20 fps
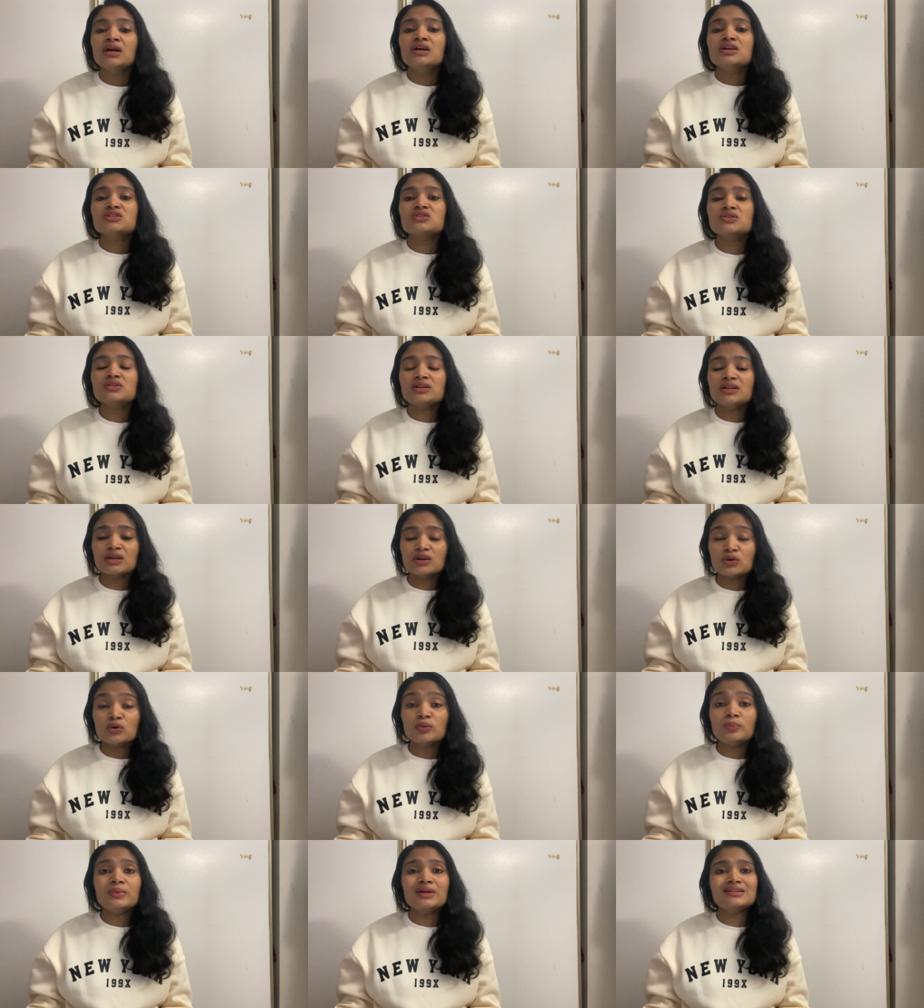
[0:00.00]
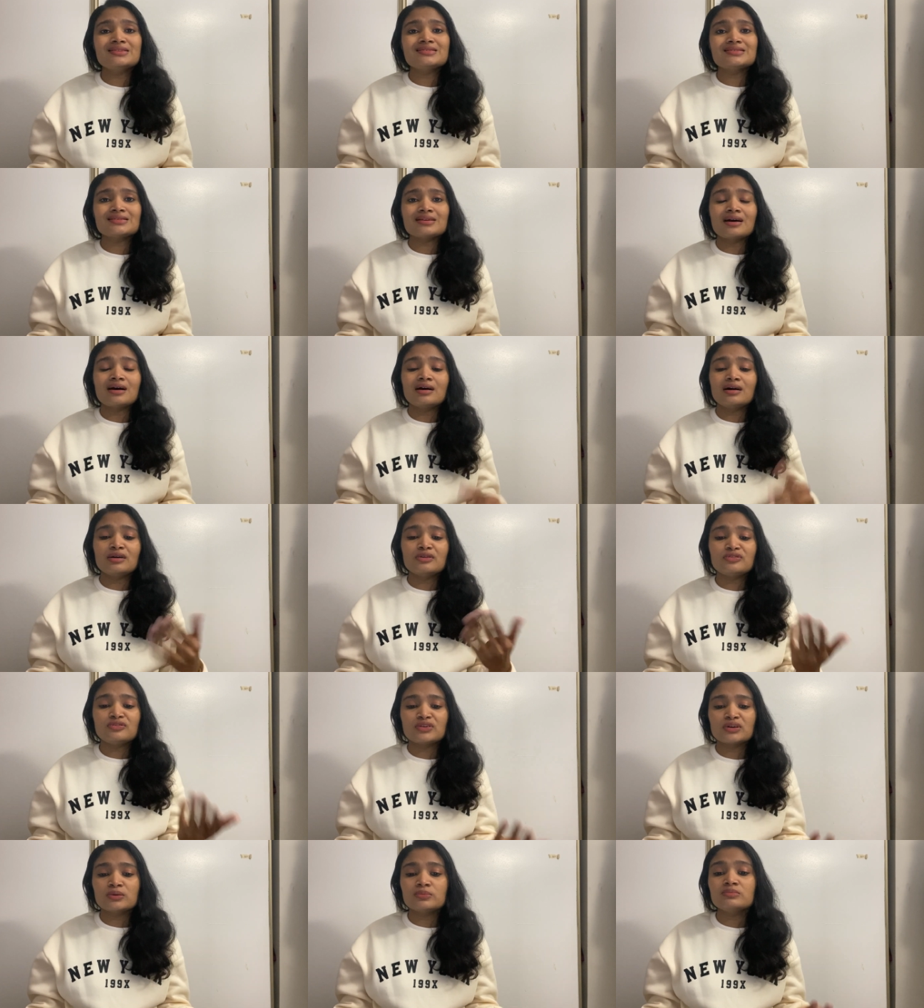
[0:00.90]
So the recruitments are
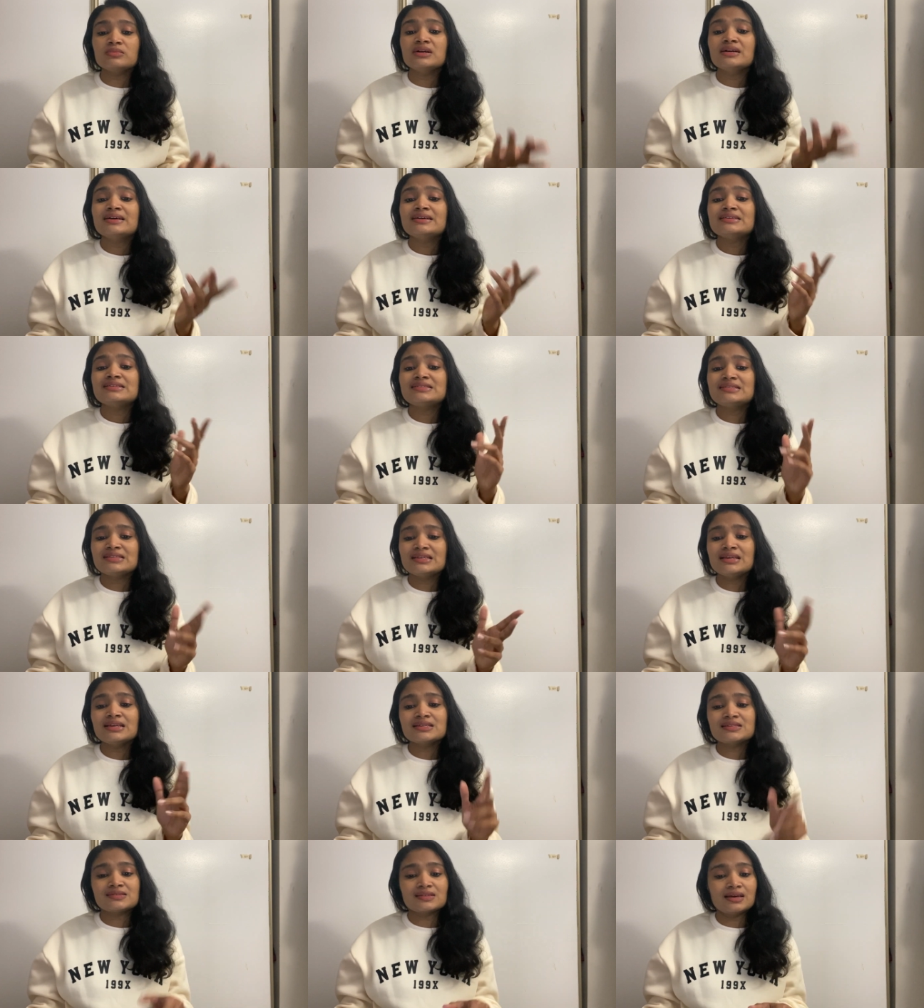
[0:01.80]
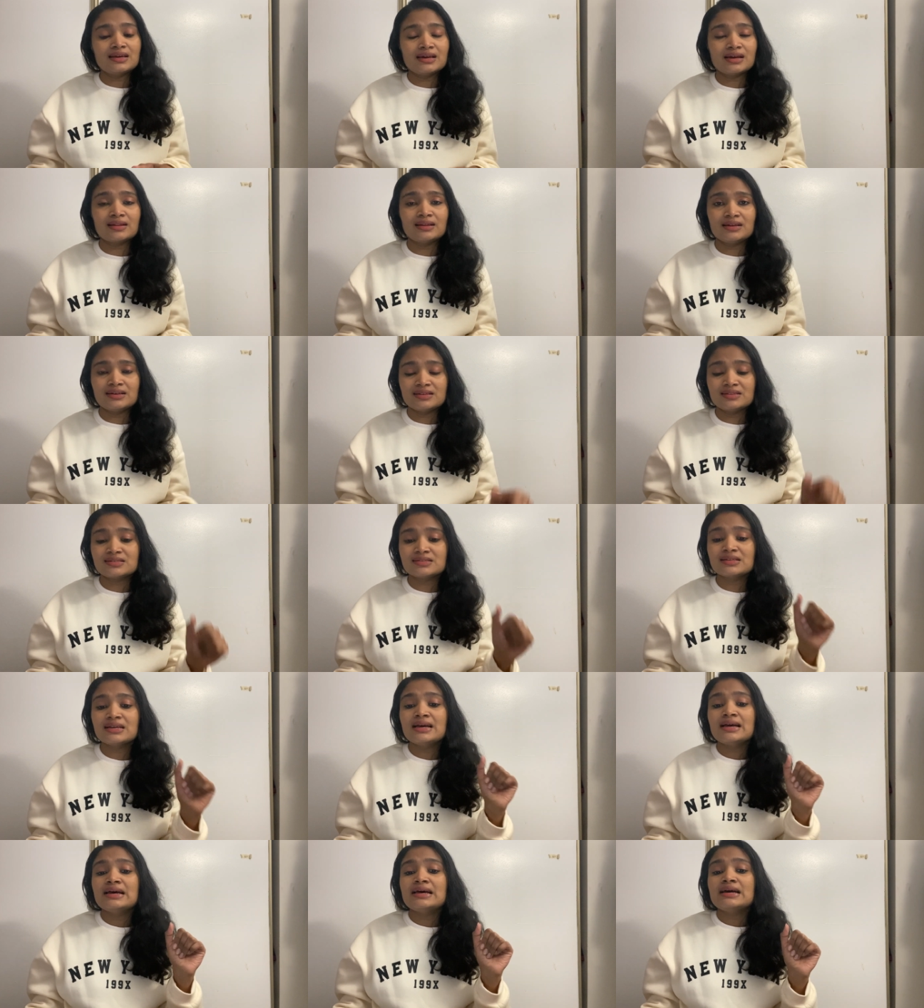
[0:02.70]
from CSIR that is
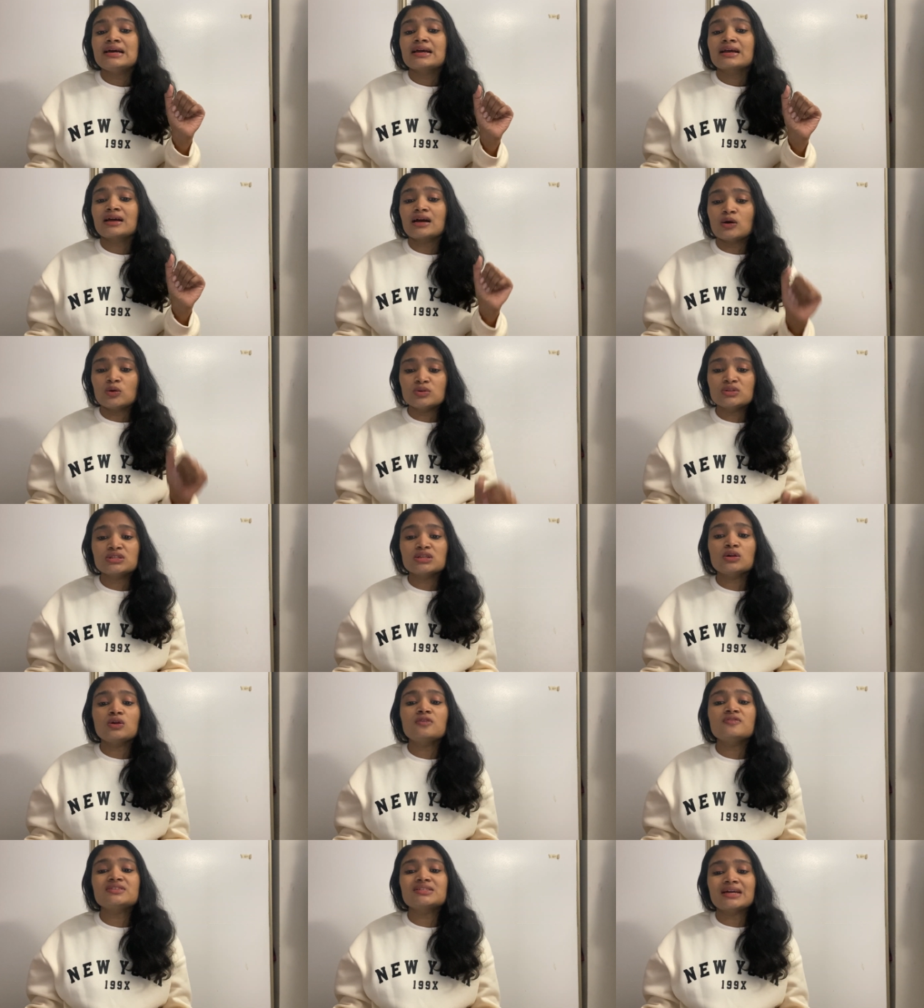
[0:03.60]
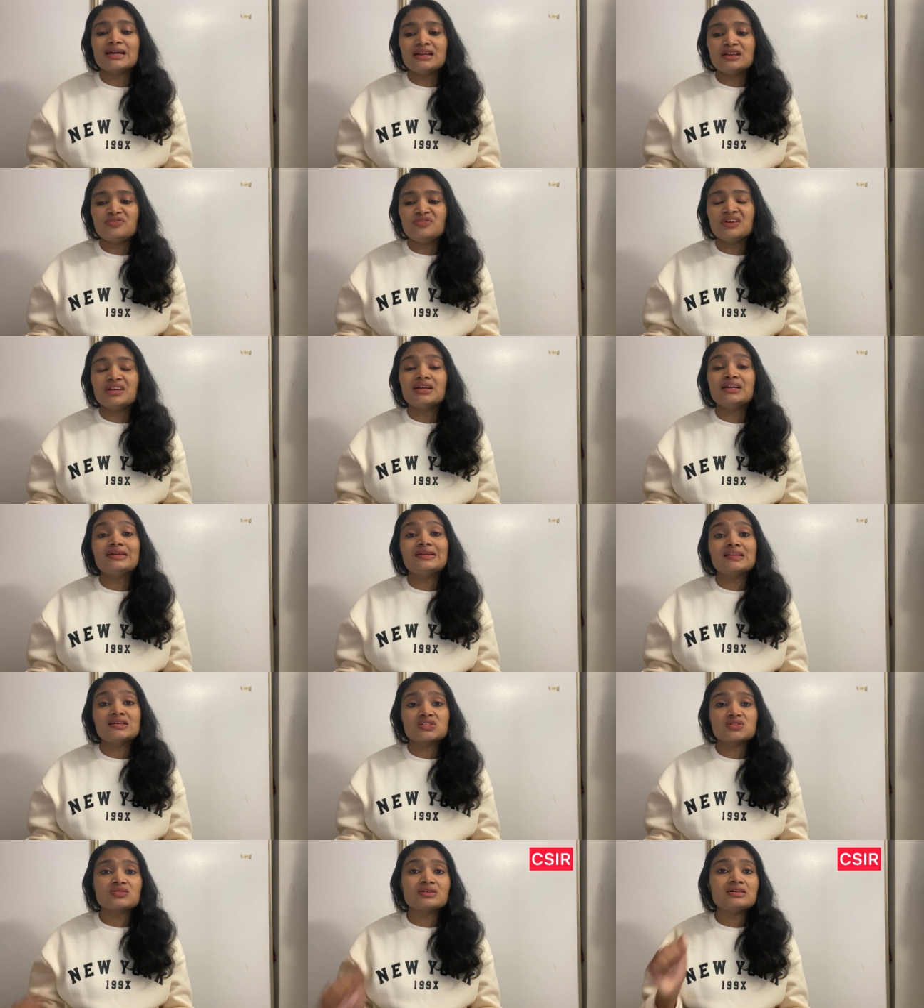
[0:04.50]
Council of Scientific and
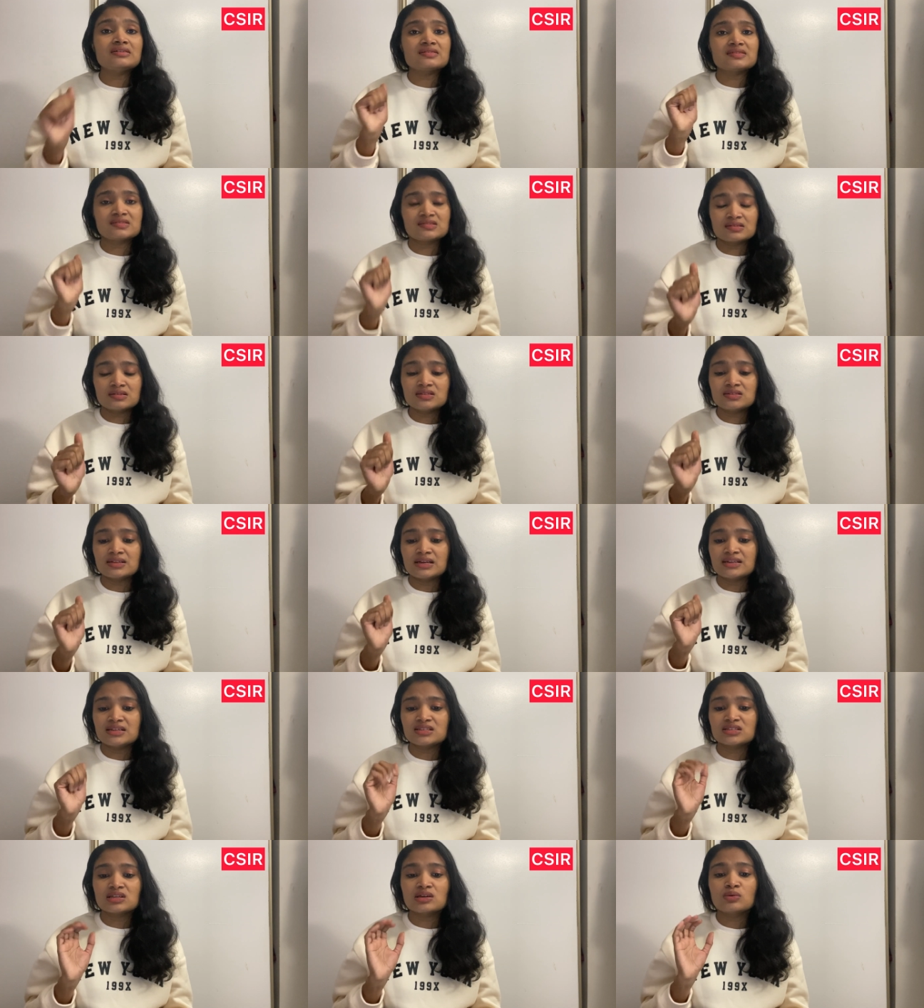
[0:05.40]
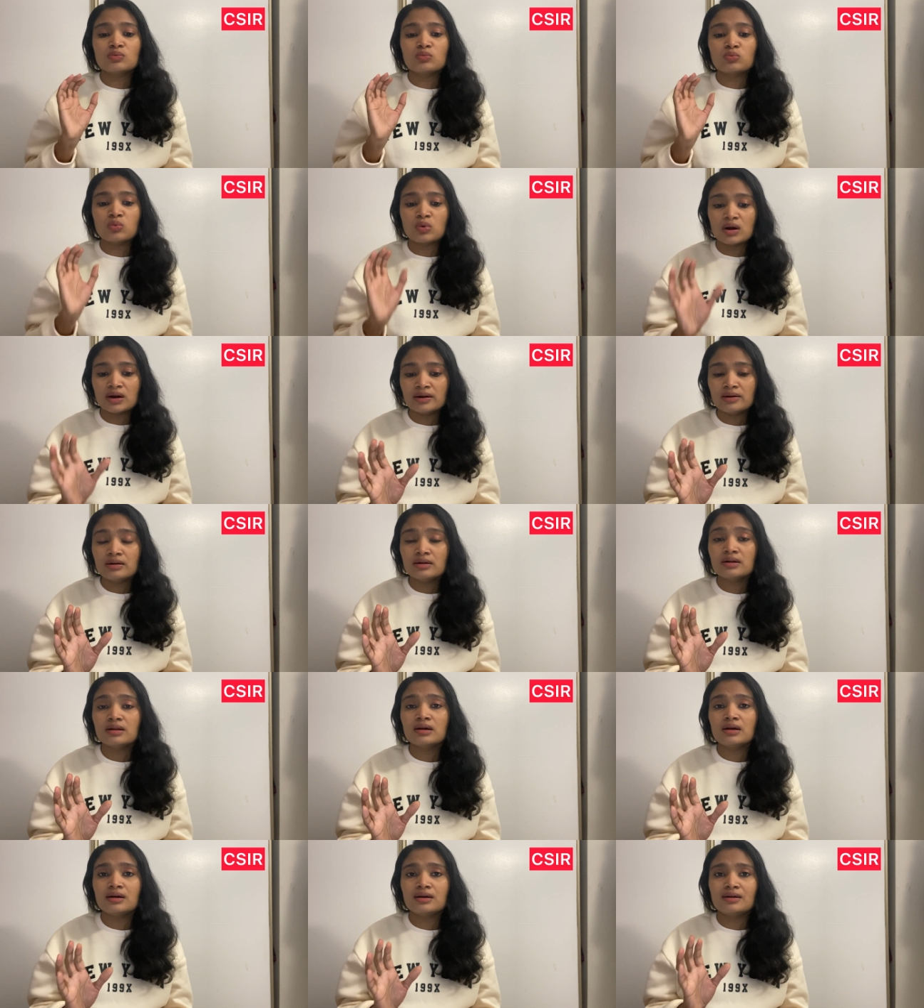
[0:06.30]
Industrial Research that is one
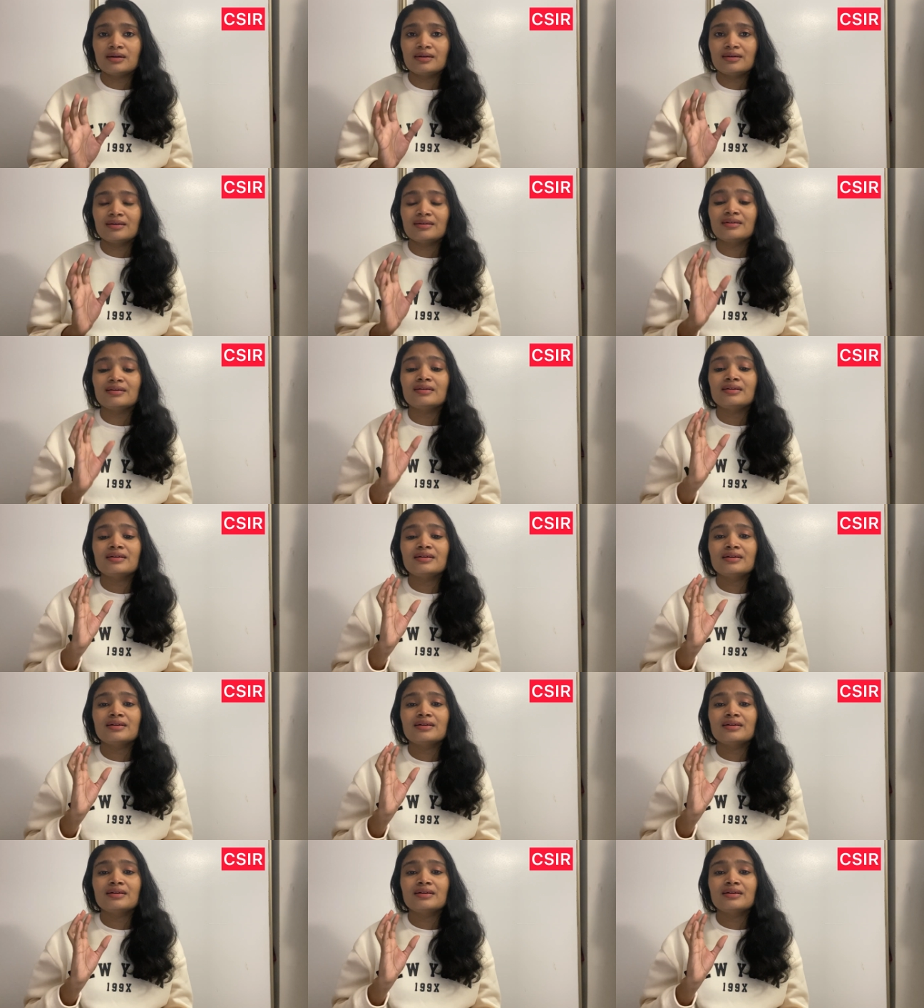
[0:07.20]
uh,